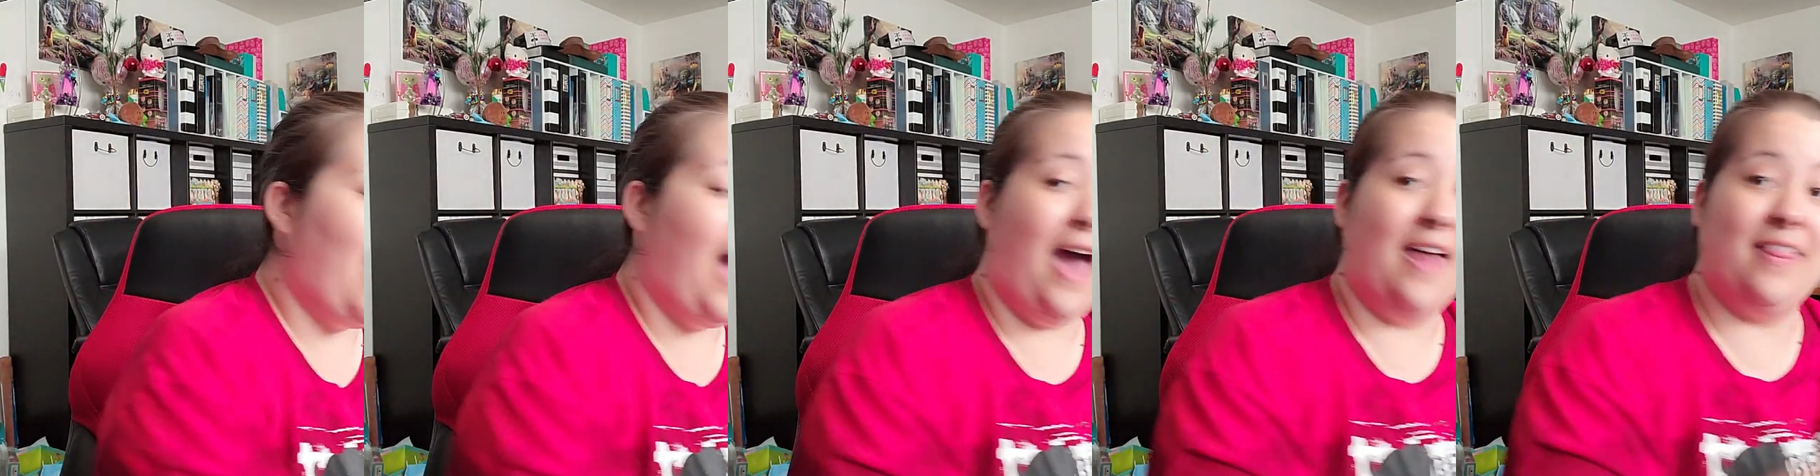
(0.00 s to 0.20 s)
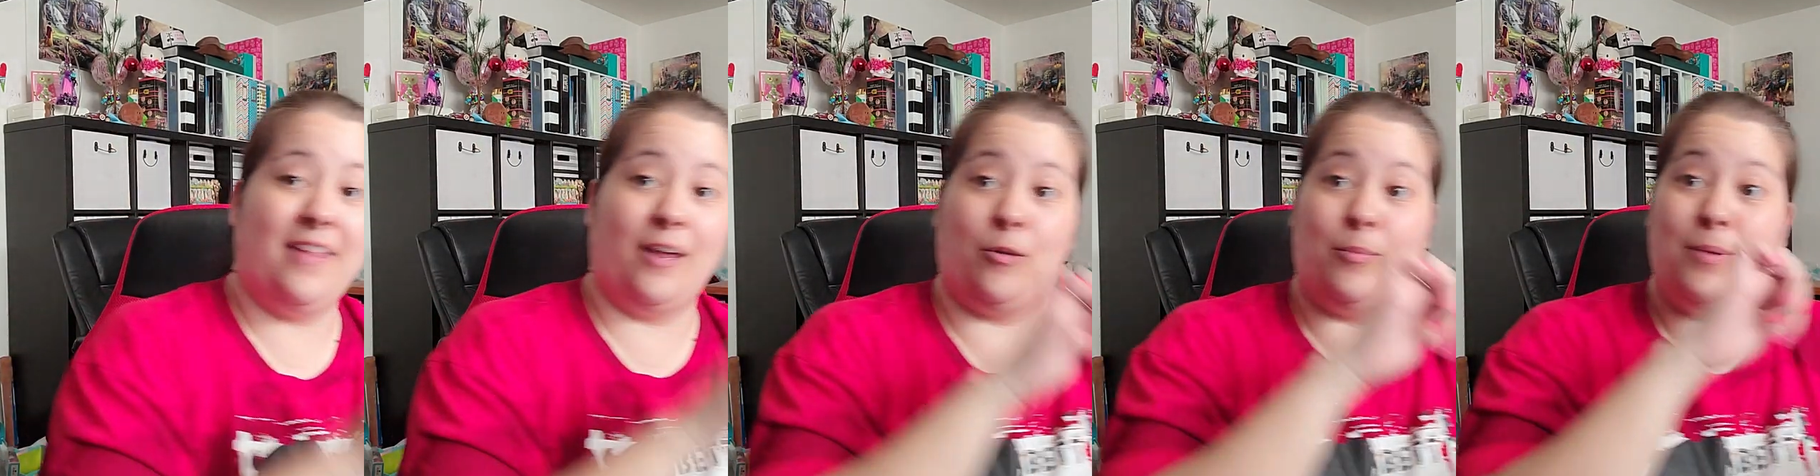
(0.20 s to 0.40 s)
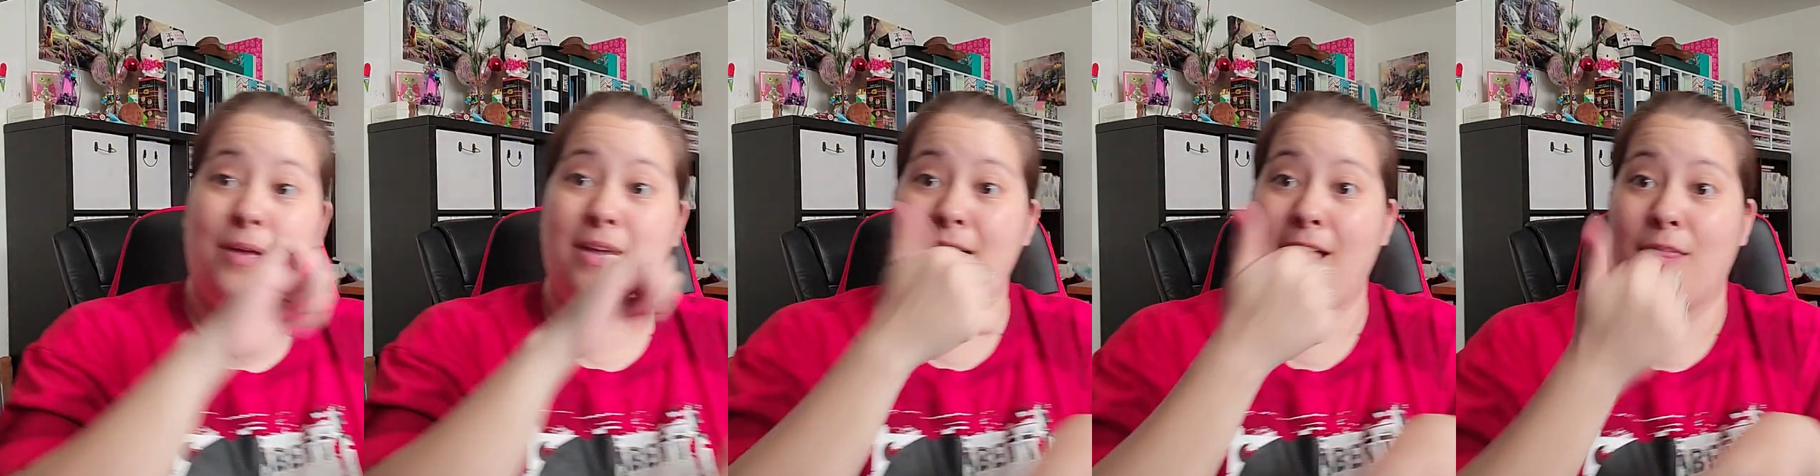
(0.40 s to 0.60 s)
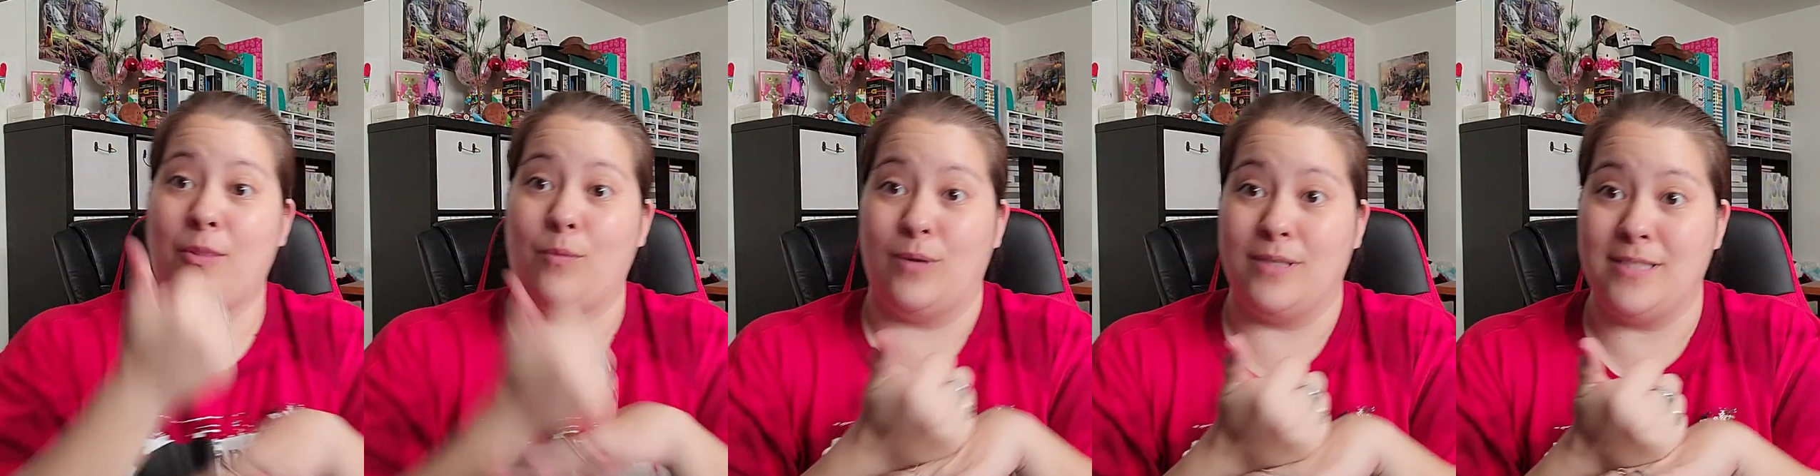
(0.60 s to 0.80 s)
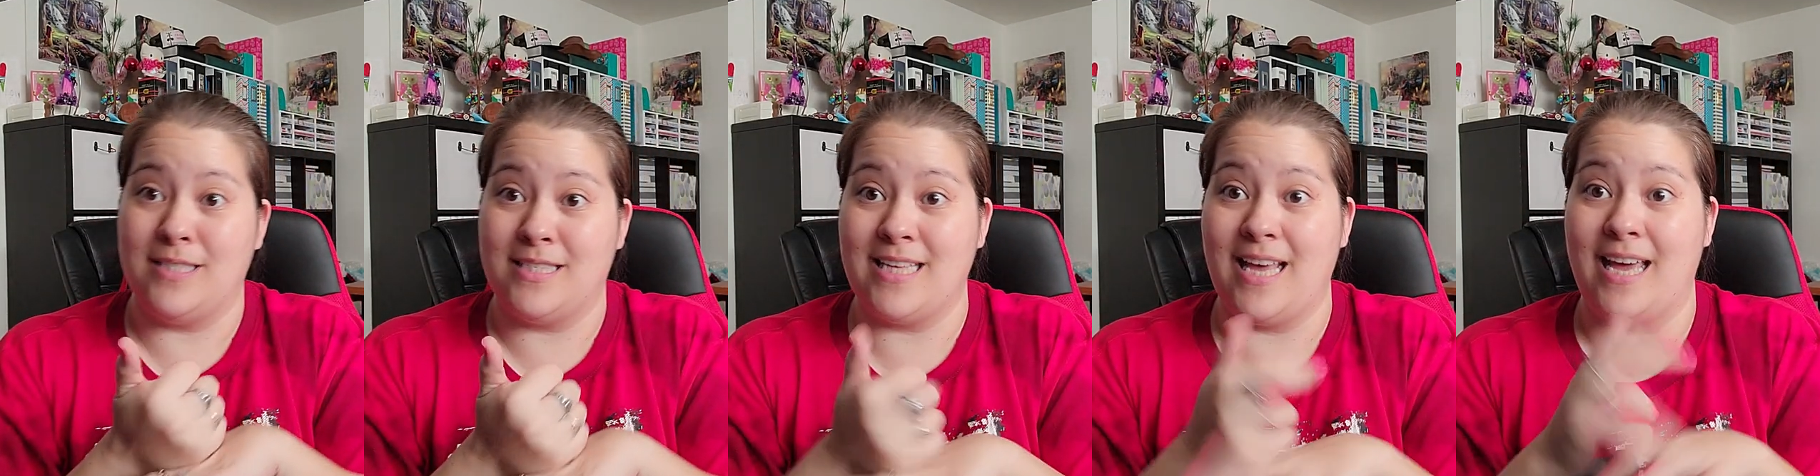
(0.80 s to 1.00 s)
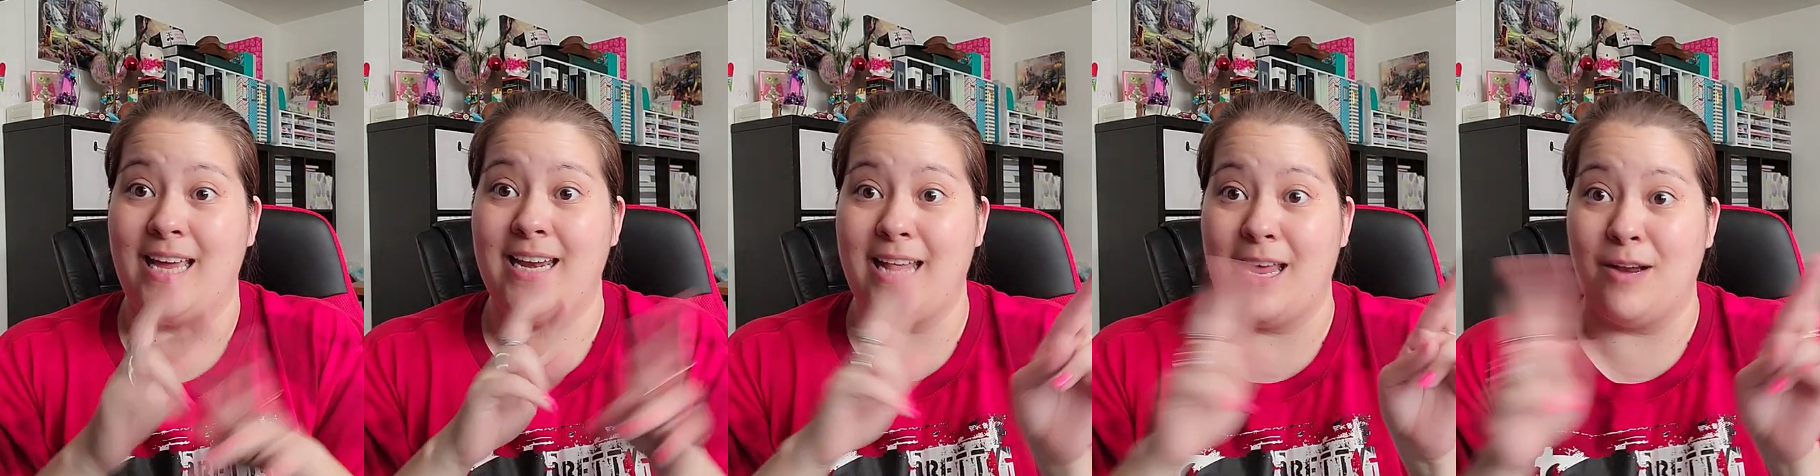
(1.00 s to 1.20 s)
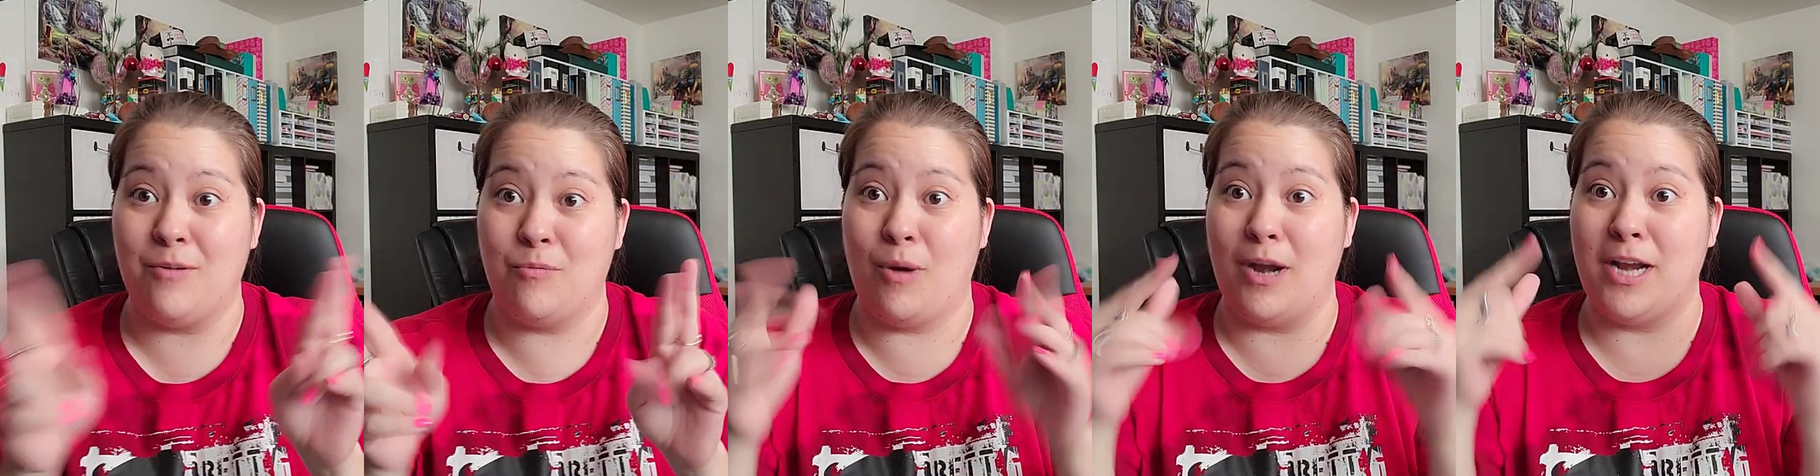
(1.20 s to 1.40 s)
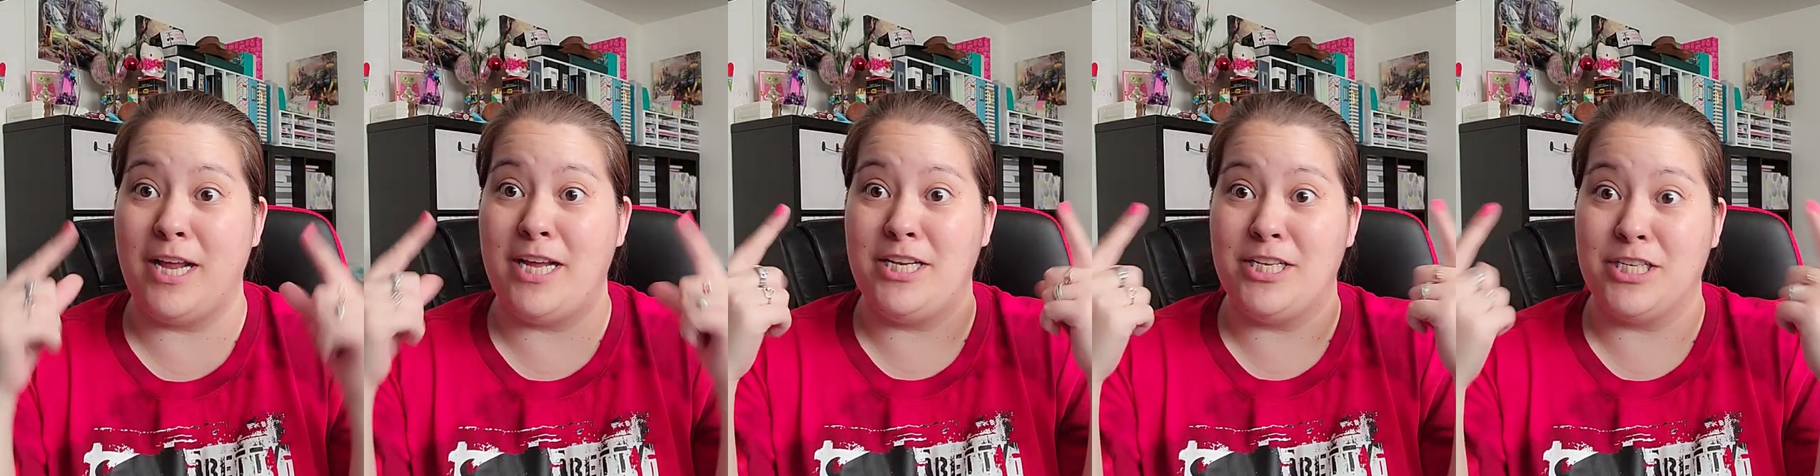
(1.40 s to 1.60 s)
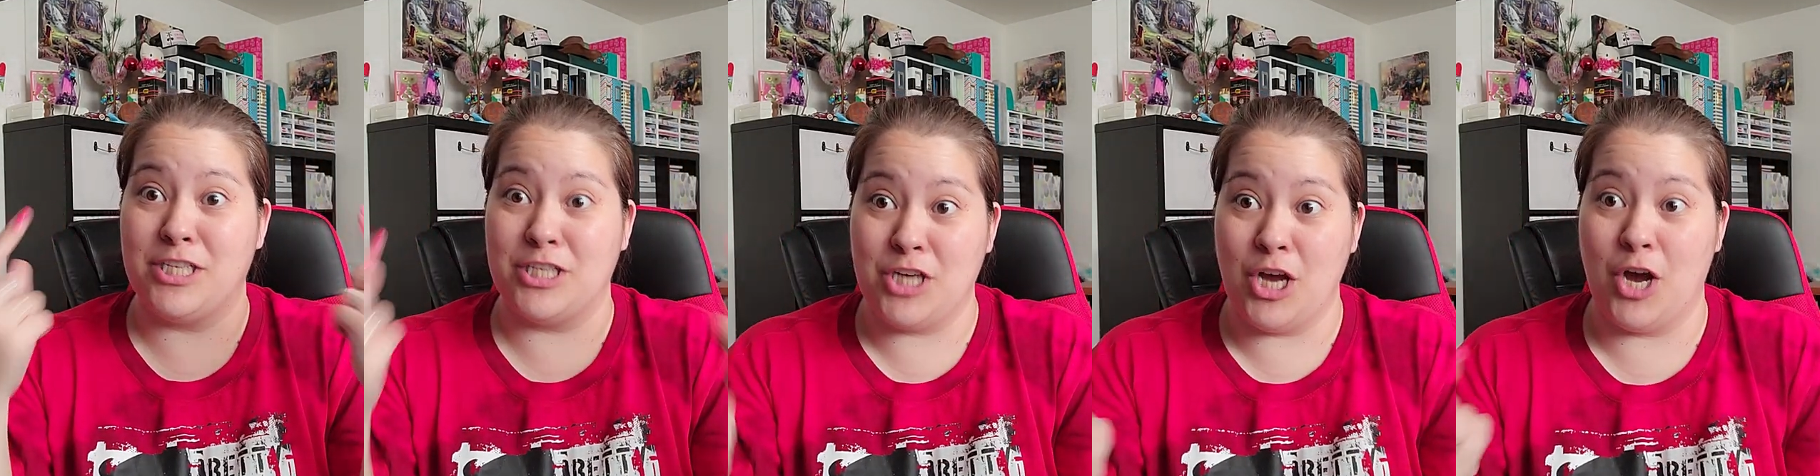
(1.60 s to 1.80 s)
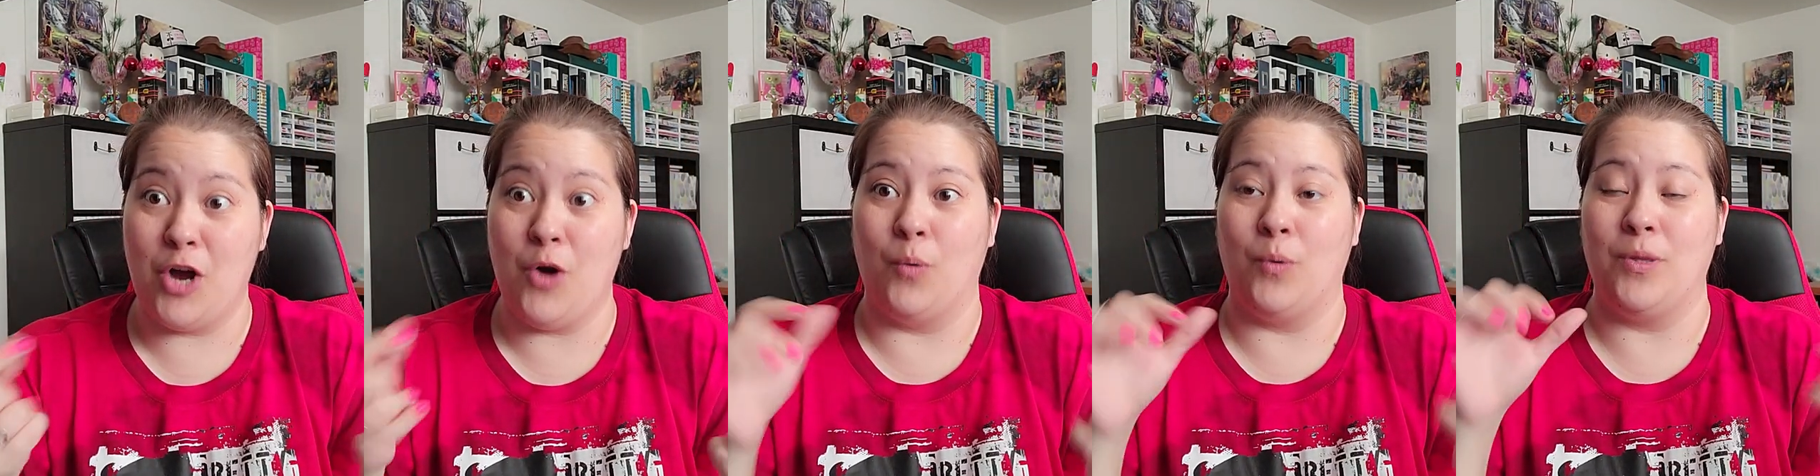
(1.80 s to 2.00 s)
and that'll be another one set and ready to
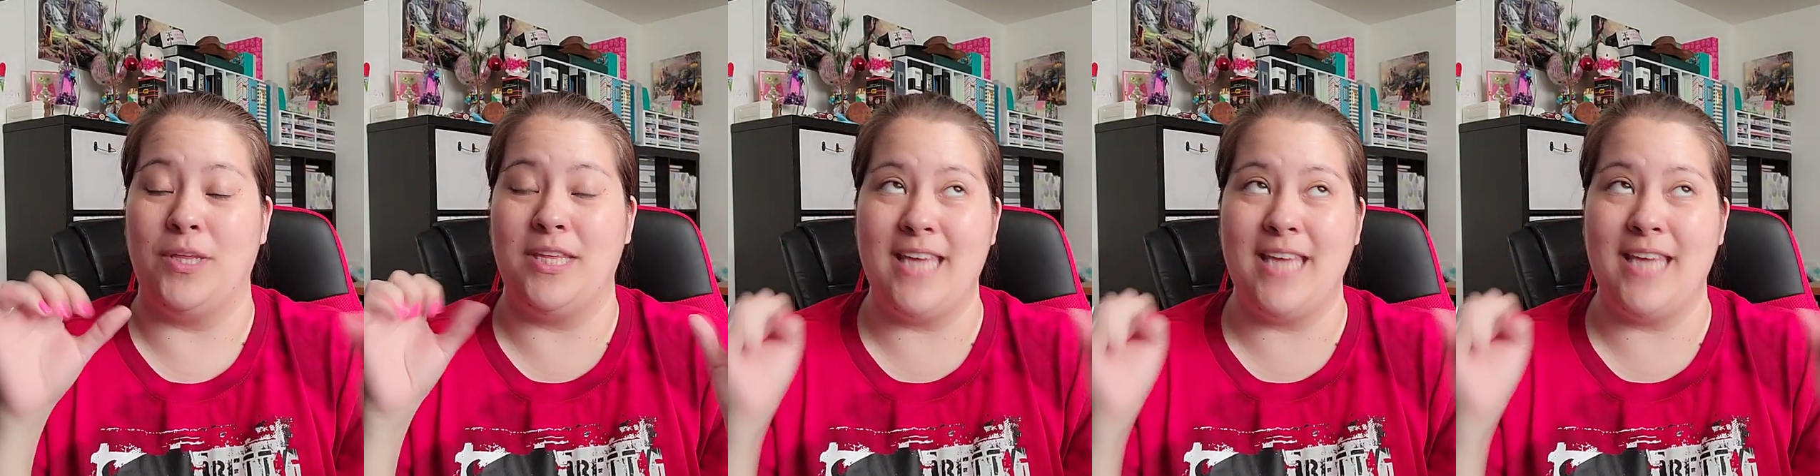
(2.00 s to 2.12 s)
go.